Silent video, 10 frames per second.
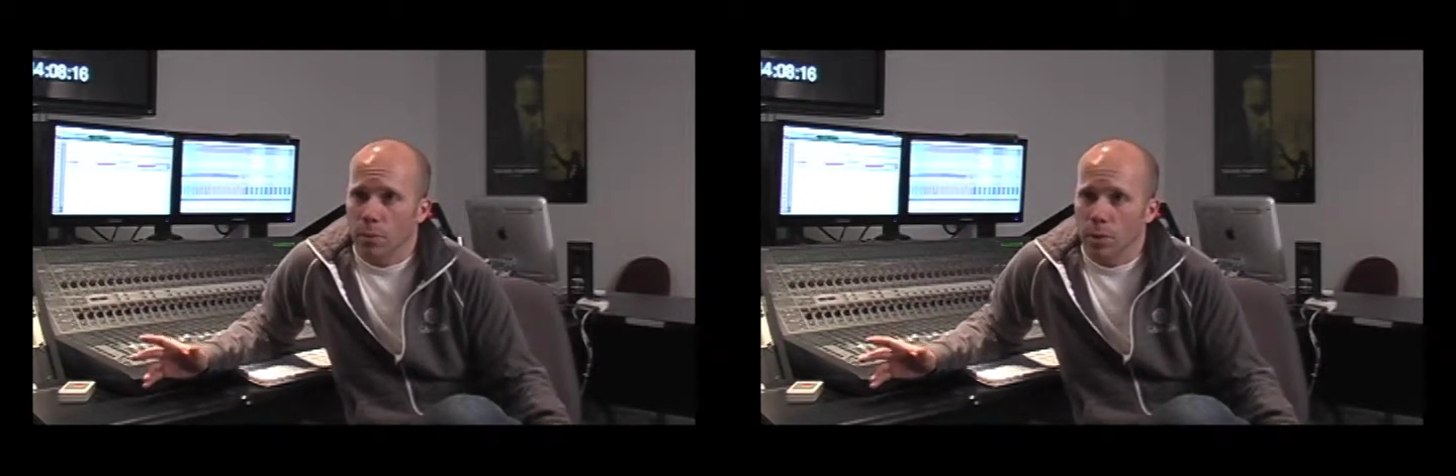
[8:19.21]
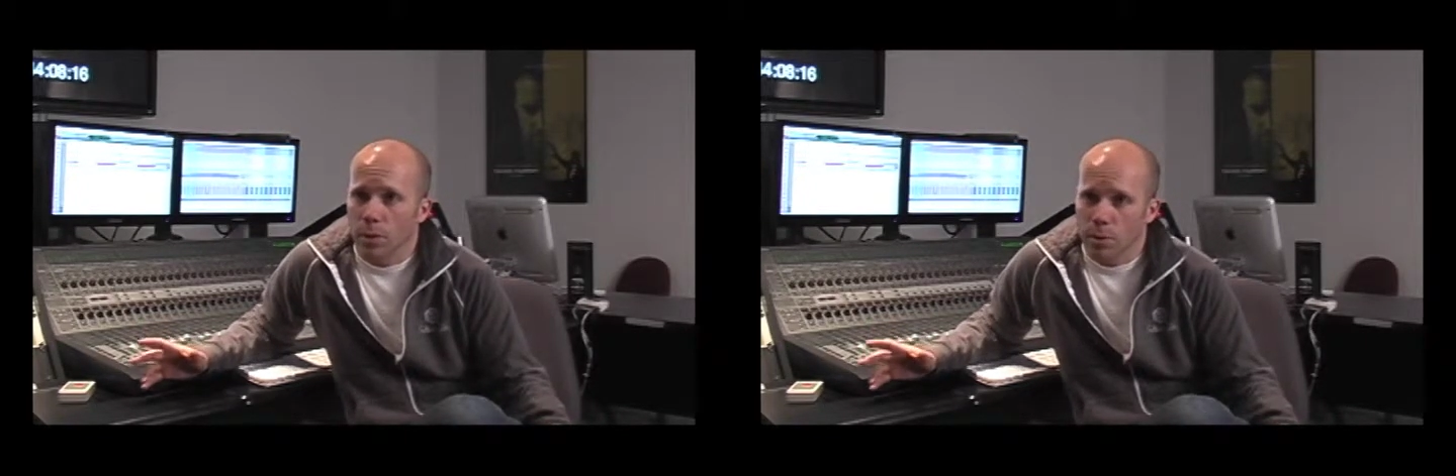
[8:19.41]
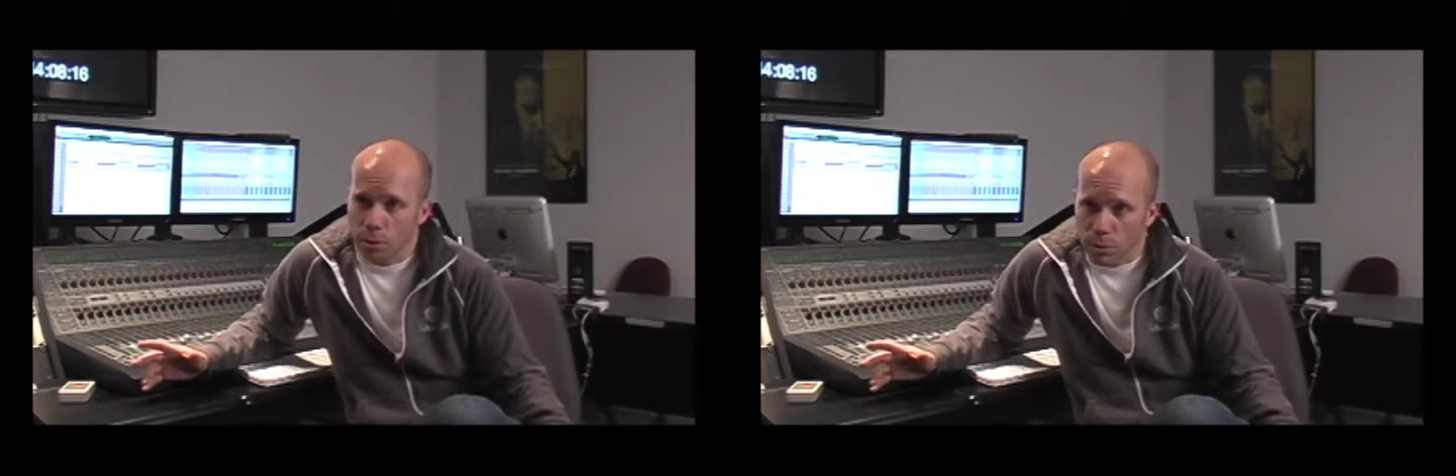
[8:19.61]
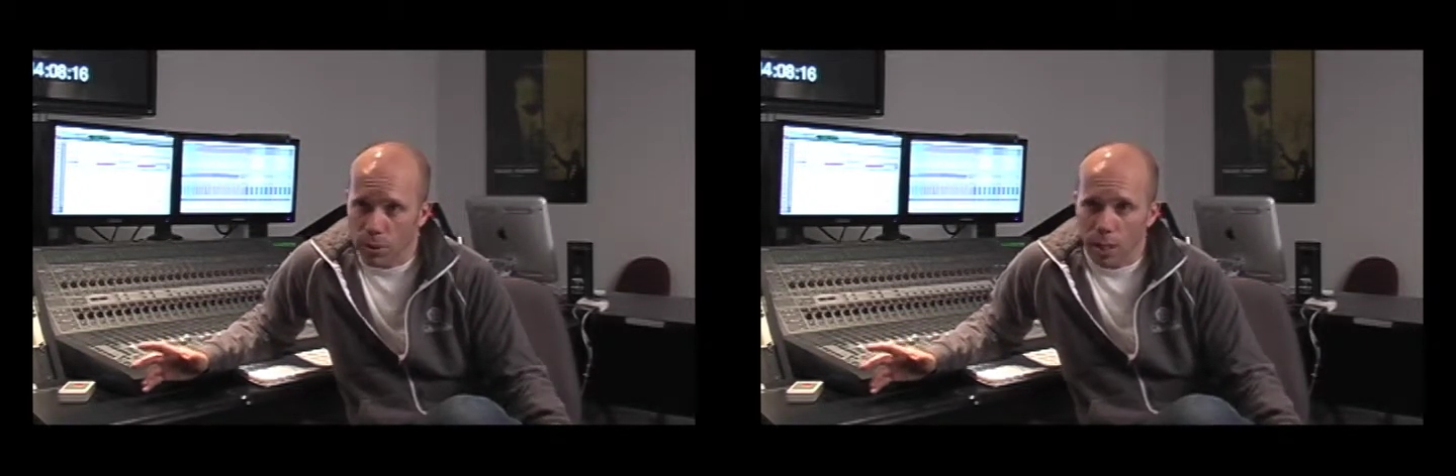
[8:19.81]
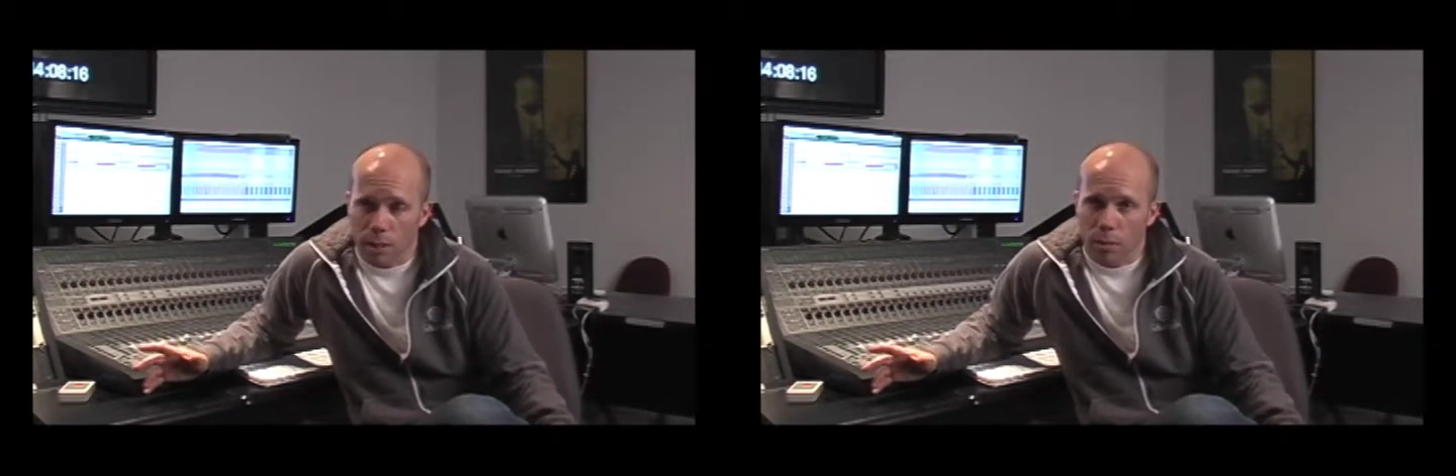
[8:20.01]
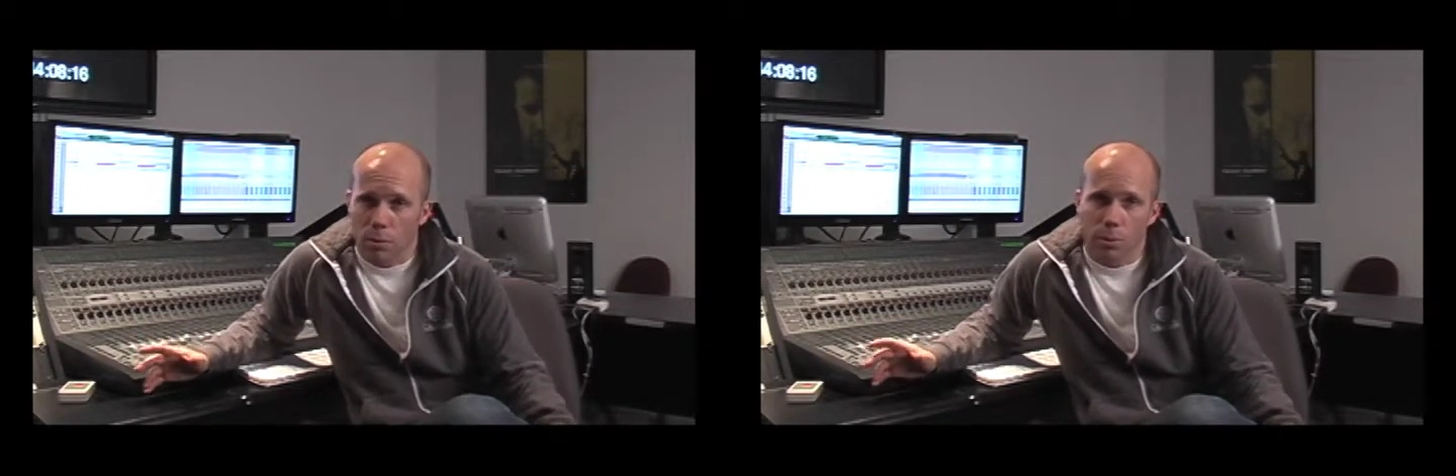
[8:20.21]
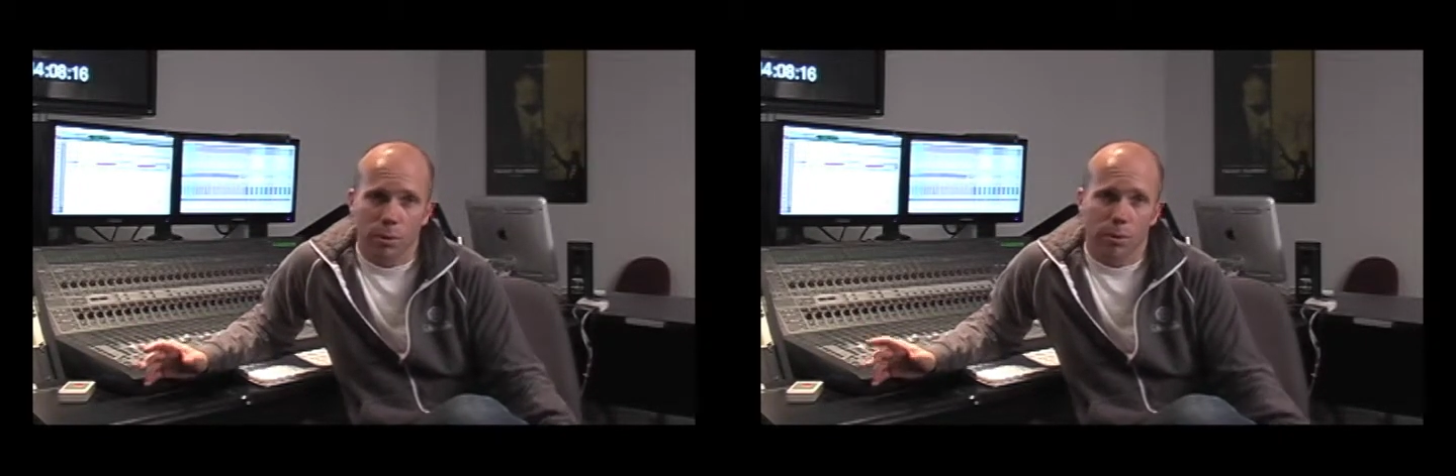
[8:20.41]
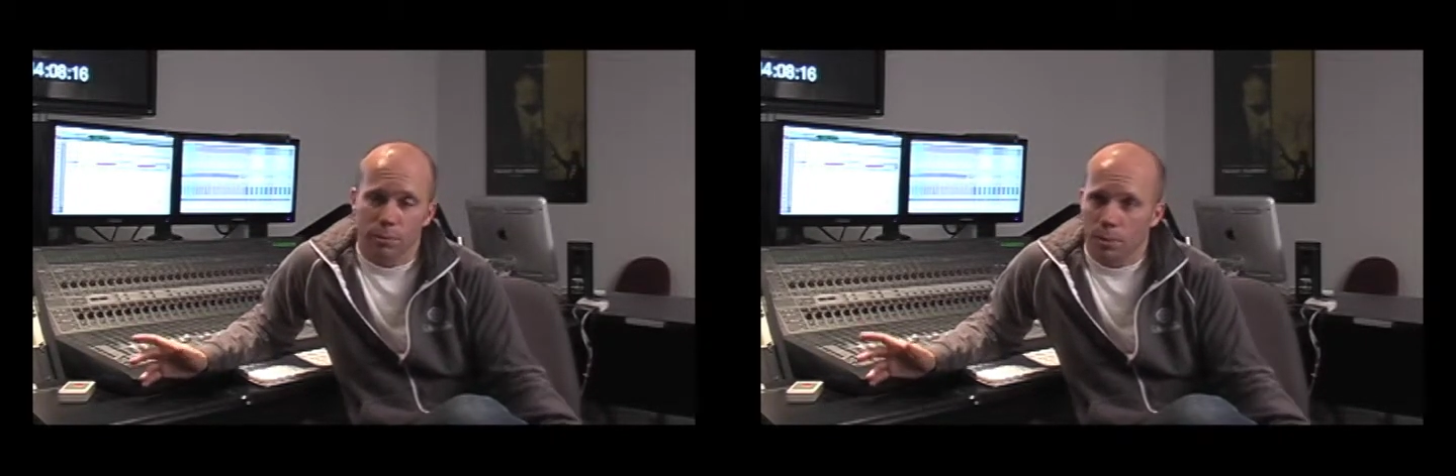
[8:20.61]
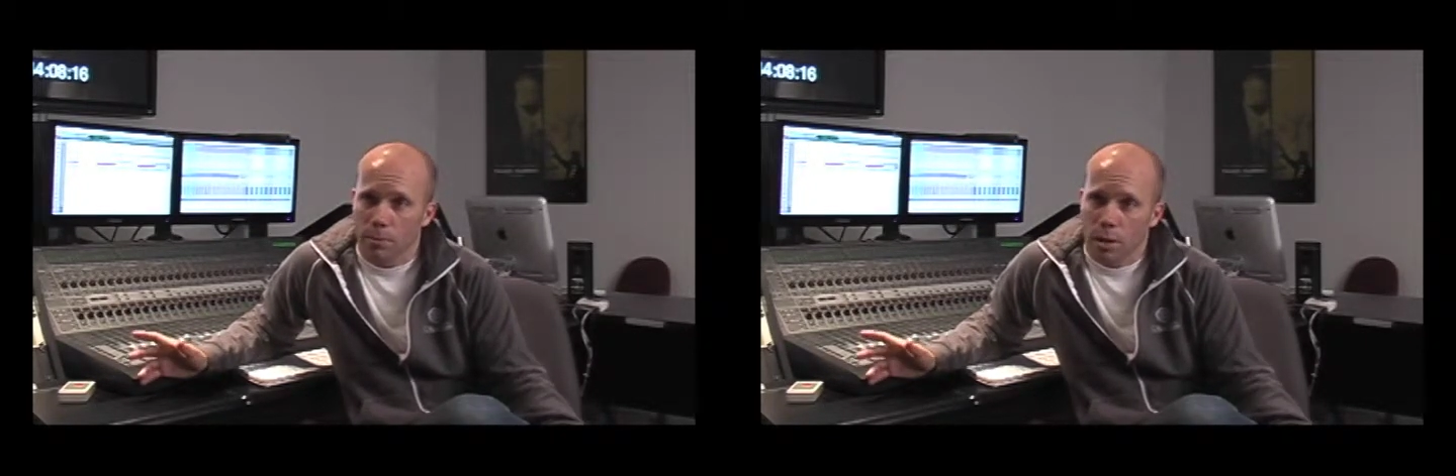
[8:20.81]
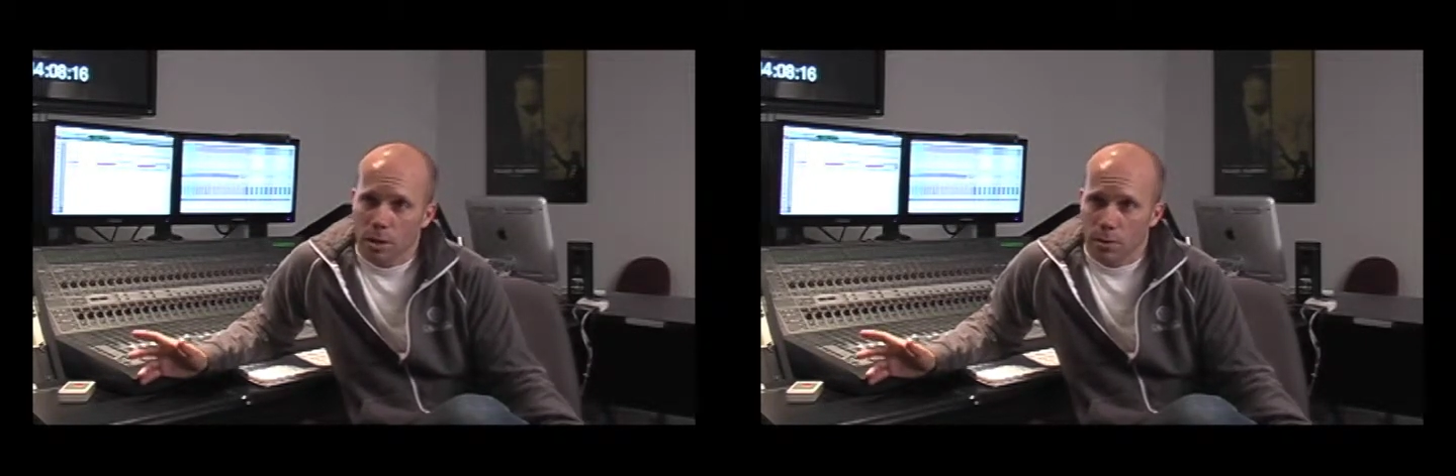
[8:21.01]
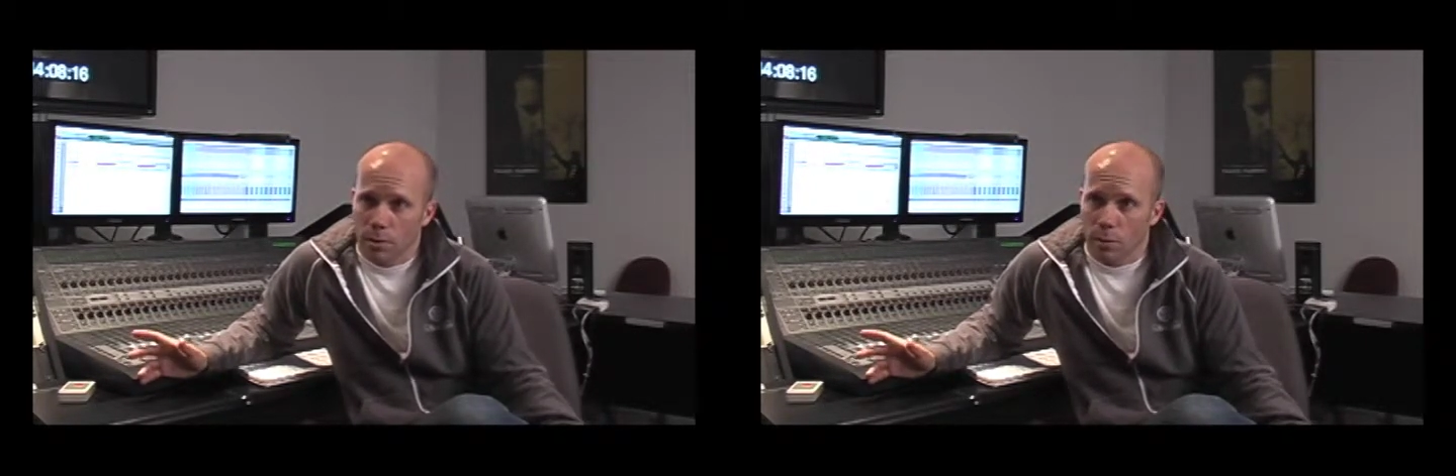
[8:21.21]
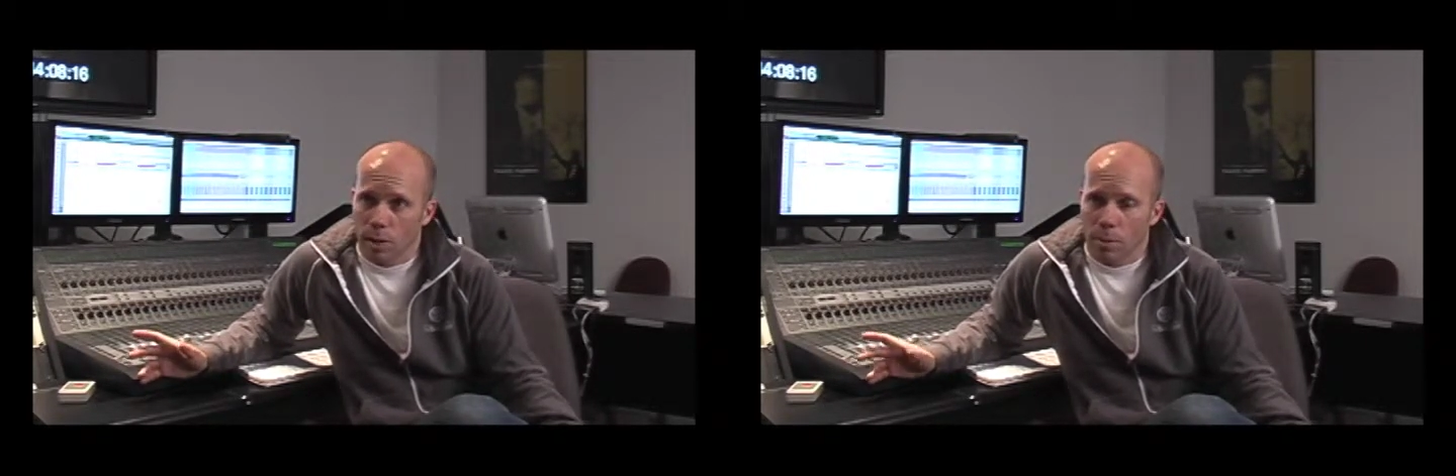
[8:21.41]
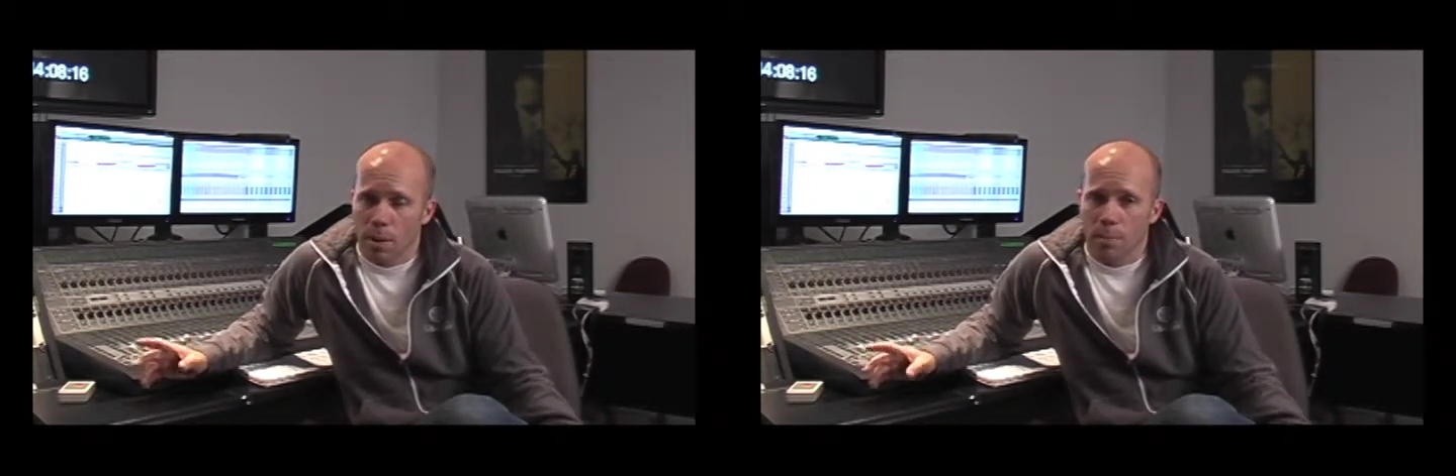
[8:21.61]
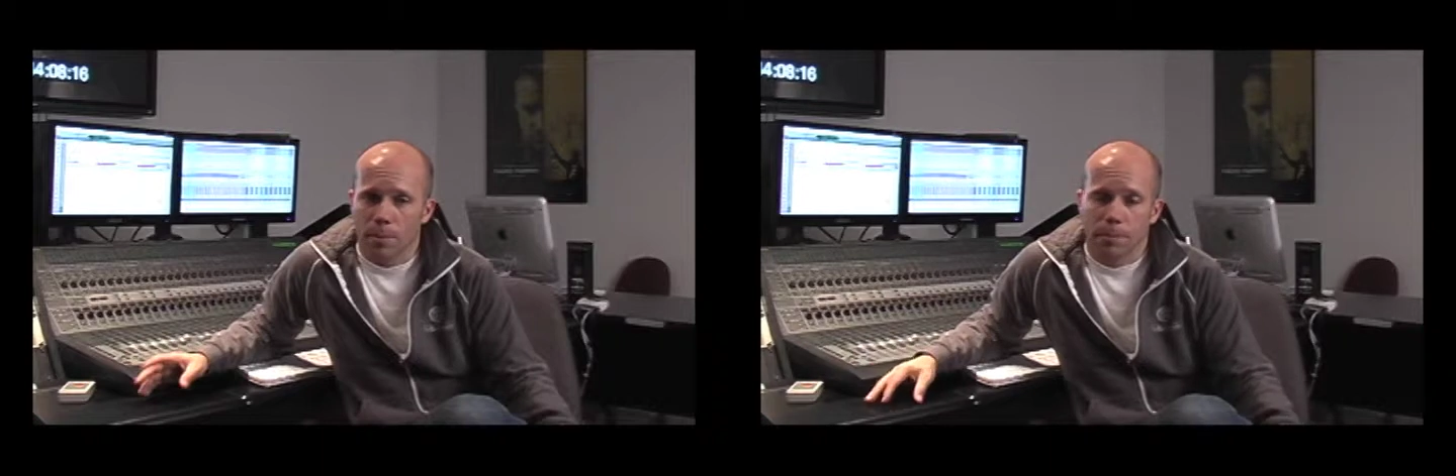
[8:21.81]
where you're creating a world from the ground up.